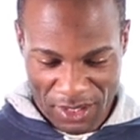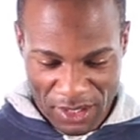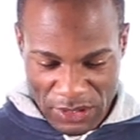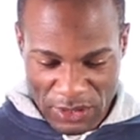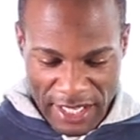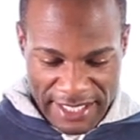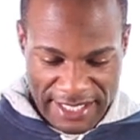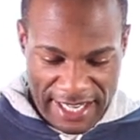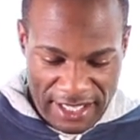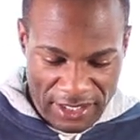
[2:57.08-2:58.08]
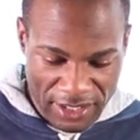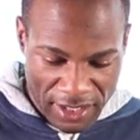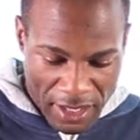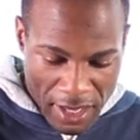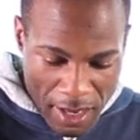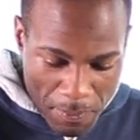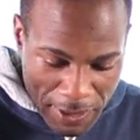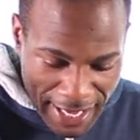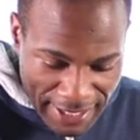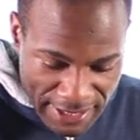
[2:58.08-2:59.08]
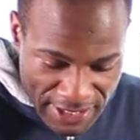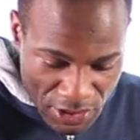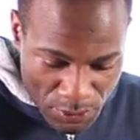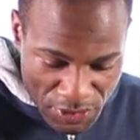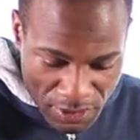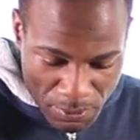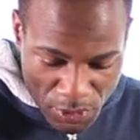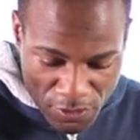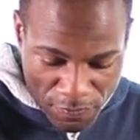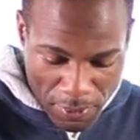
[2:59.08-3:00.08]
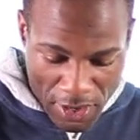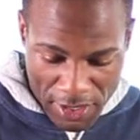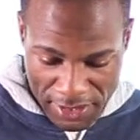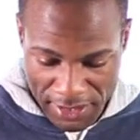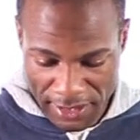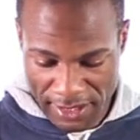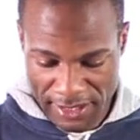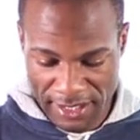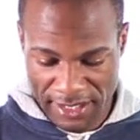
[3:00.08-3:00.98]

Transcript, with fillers: So let's take a look. Black continued with the move pawn to